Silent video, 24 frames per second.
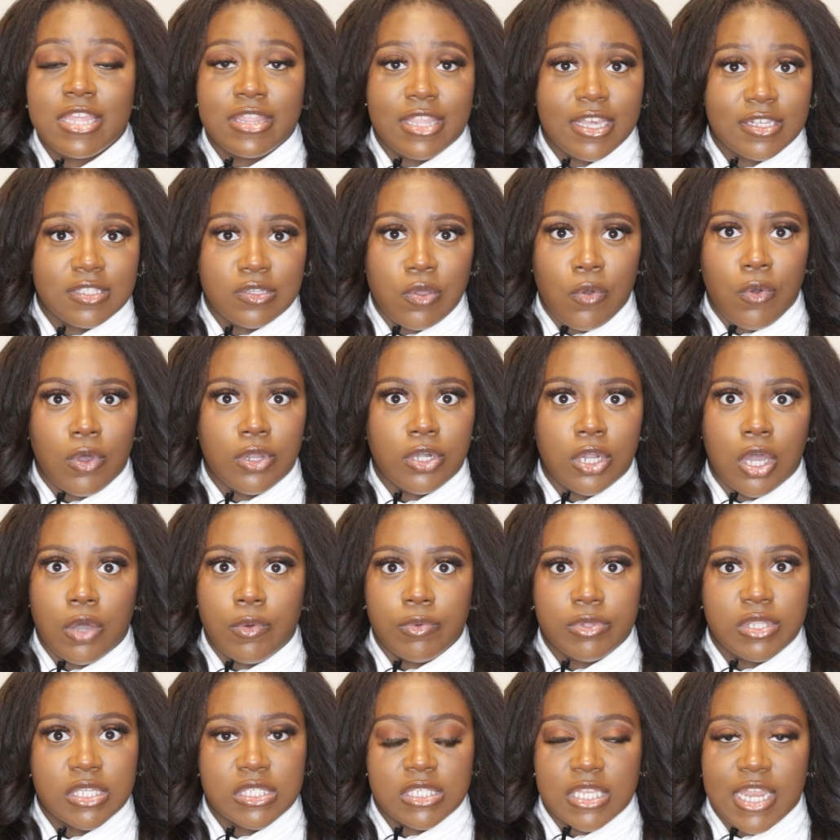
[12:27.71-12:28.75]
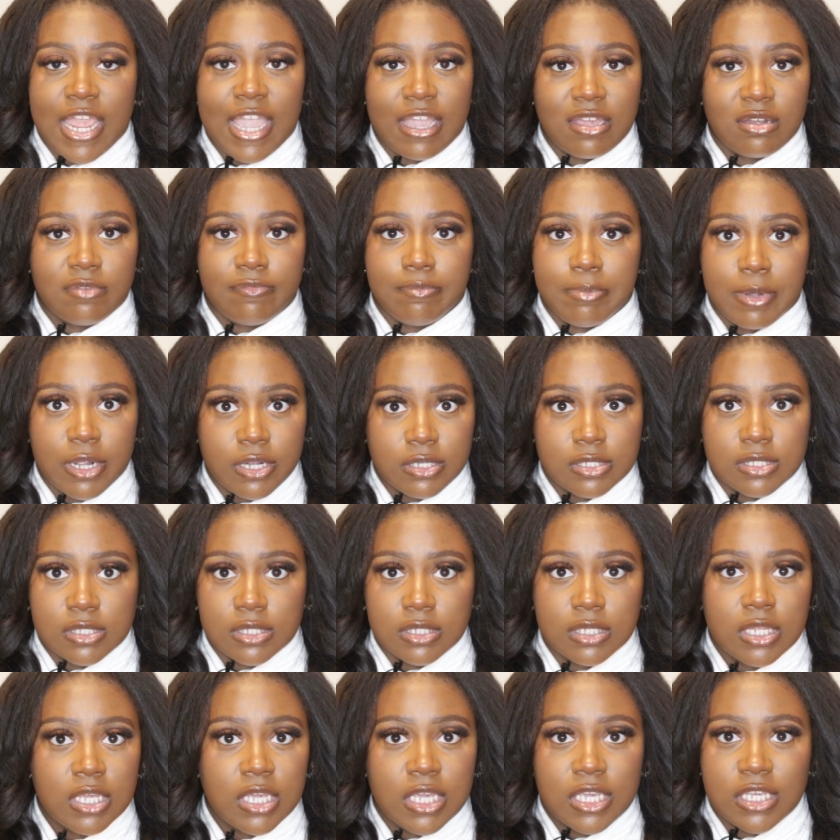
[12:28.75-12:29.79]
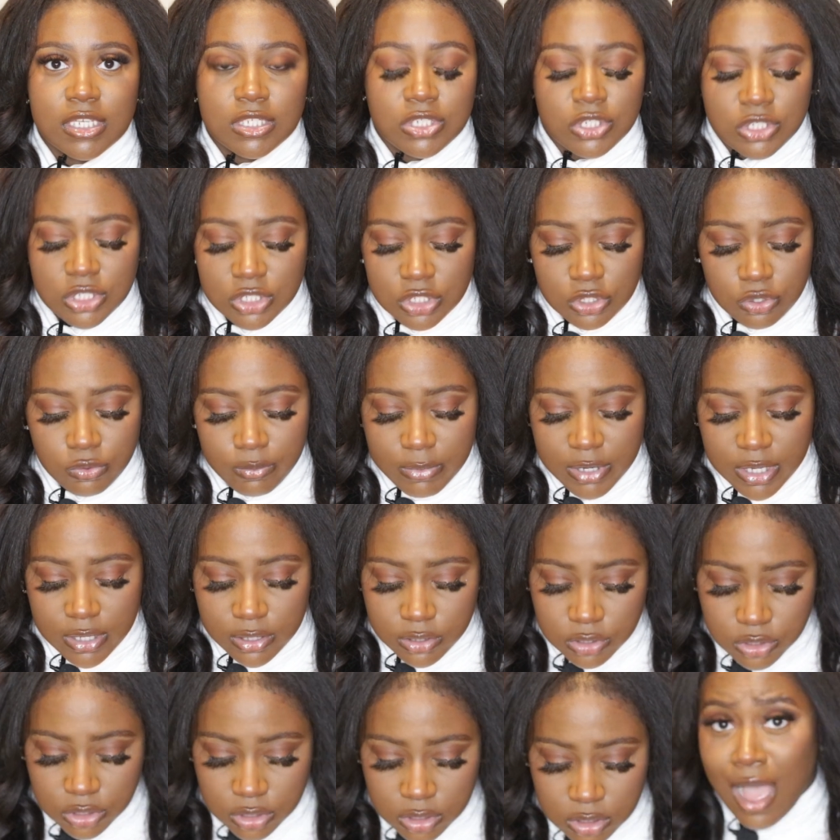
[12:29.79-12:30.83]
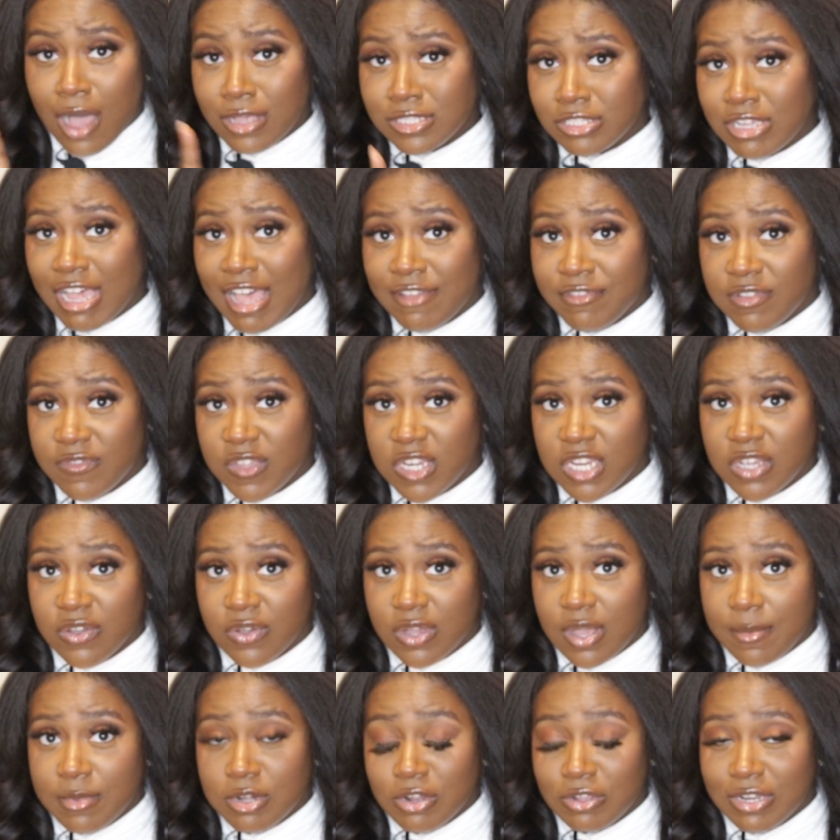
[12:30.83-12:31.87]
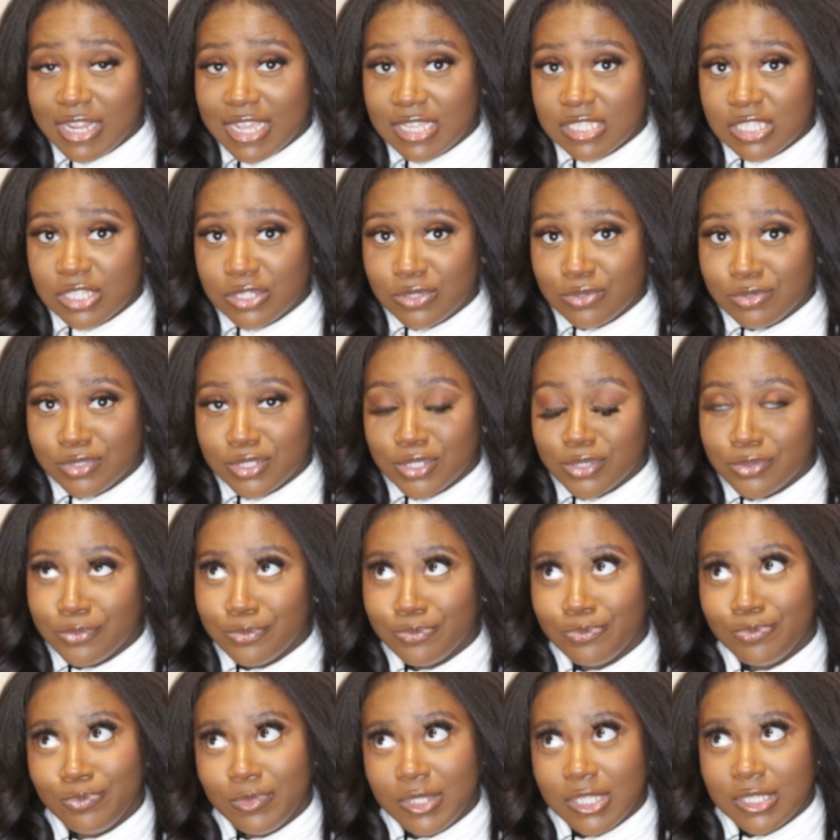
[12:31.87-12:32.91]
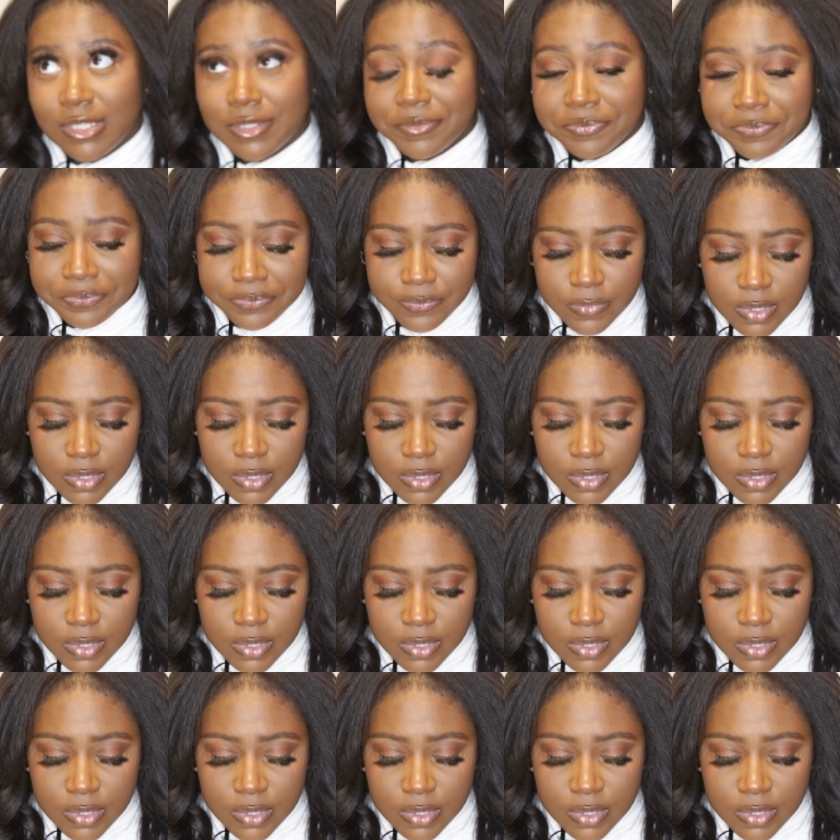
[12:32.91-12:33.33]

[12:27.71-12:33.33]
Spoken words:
that's going on with this negative person. It's just too much. Also, I have a video coming on that soon, so yeah.